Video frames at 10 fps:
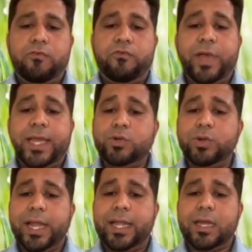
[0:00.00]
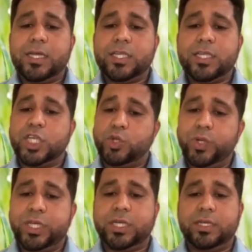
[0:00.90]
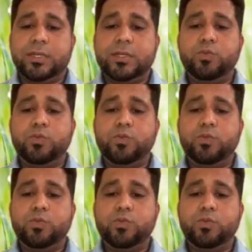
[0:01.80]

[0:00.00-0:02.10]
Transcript: where you get a situation